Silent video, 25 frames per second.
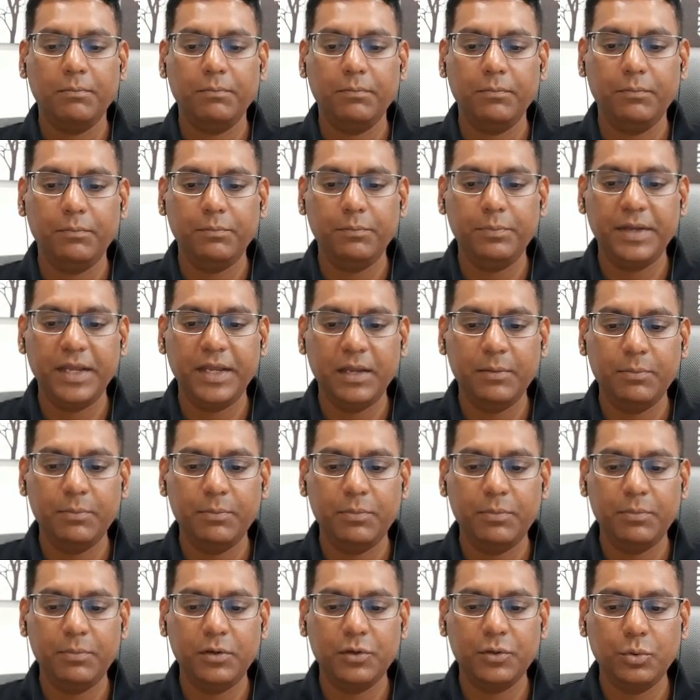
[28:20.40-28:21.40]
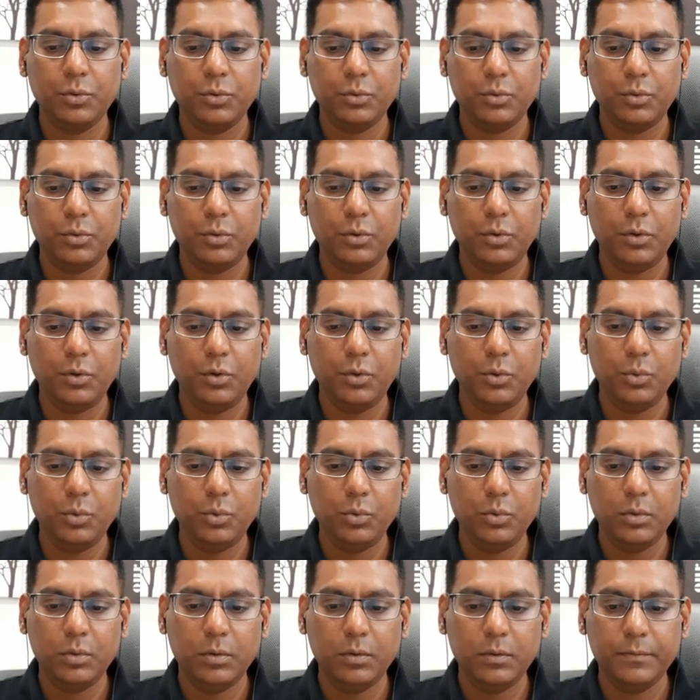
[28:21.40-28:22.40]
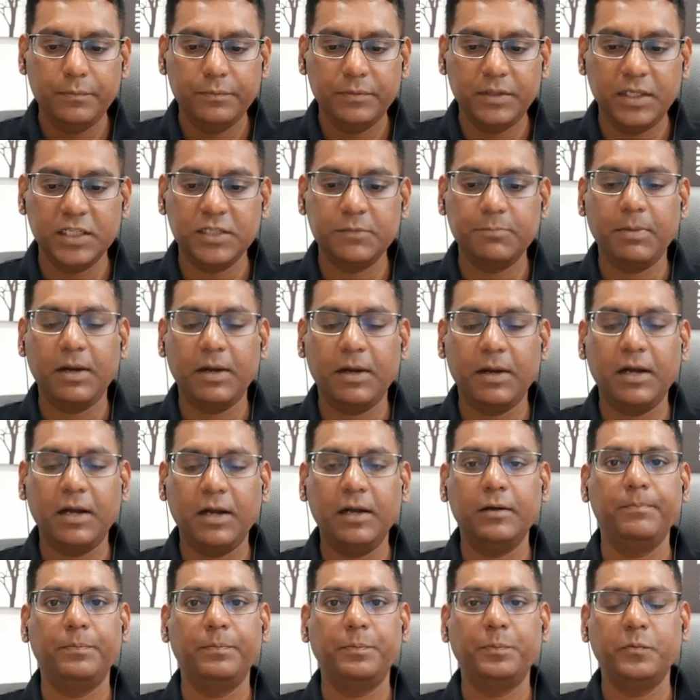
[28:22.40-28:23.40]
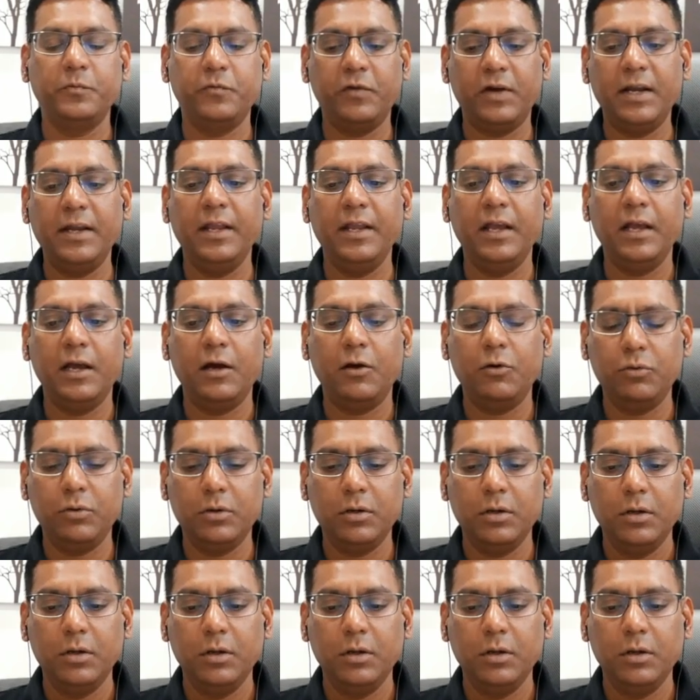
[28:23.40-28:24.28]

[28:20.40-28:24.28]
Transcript: be able to do this part, finding out